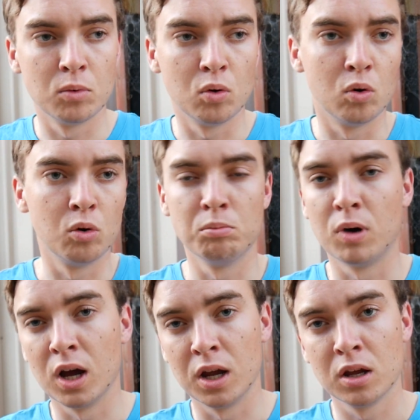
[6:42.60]
or
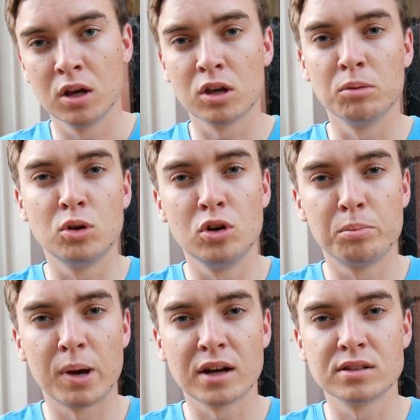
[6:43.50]
my computer
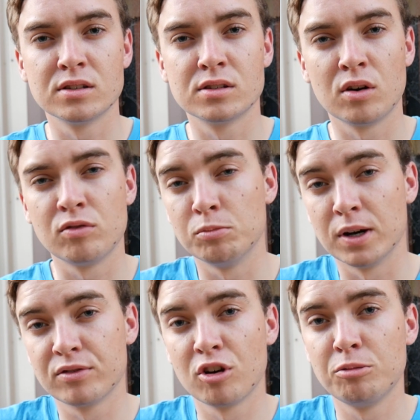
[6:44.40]
packs itself or my
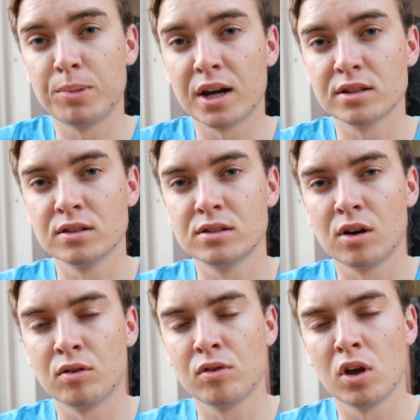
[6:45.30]
phone packs
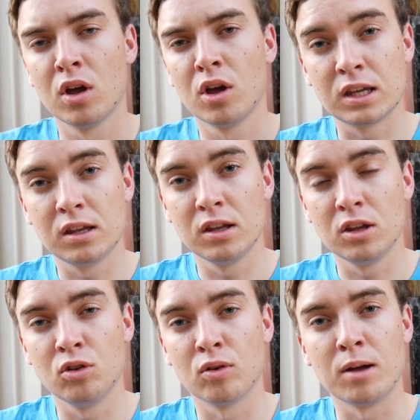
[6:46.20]
itself,
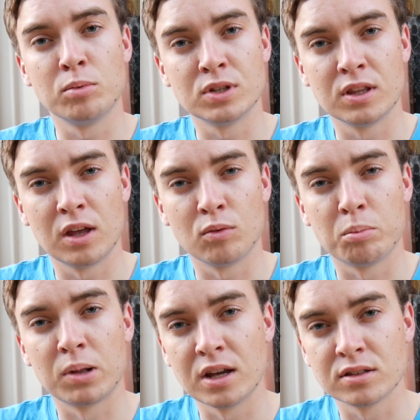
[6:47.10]
you're able to then
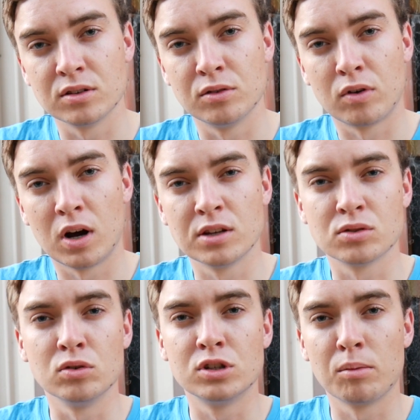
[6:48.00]
replace the device
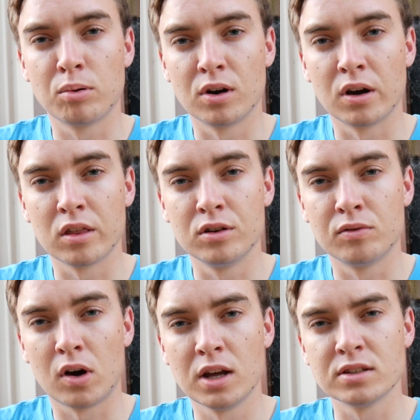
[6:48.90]
or jump on another
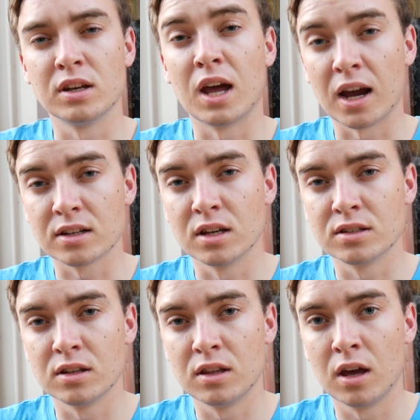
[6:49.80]
device and
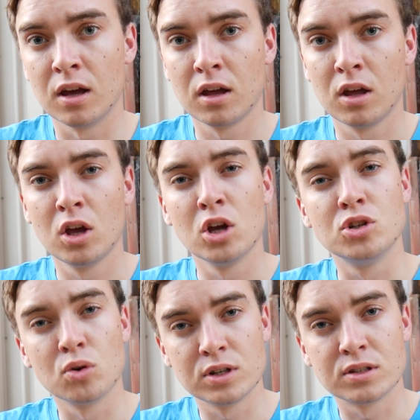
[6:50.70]
access it there.
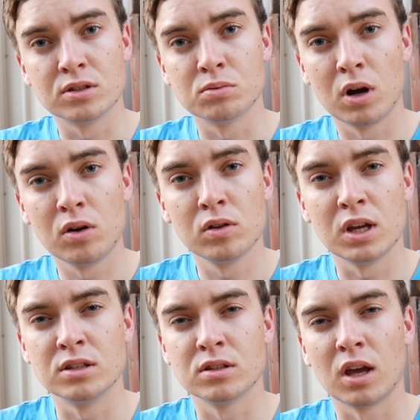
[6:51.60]
Joist as well
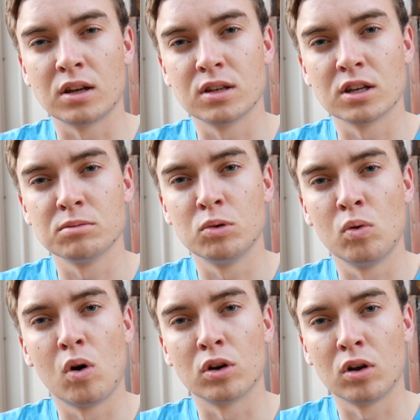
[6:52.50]
is
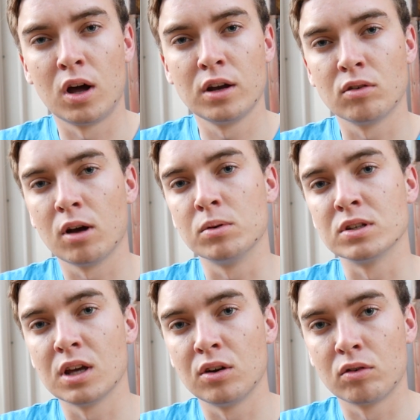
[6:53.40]
accessible online. You're able to
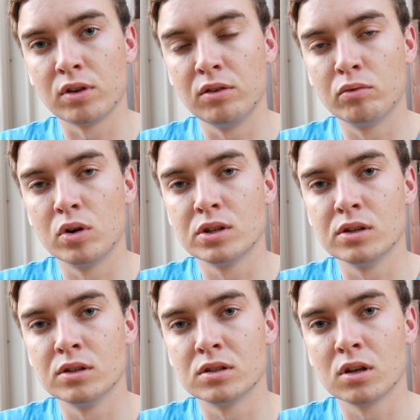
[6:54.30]
send off
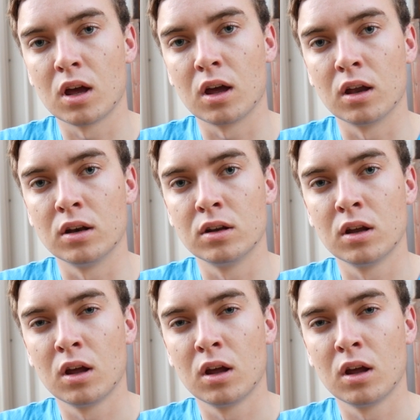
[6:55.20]
invoices and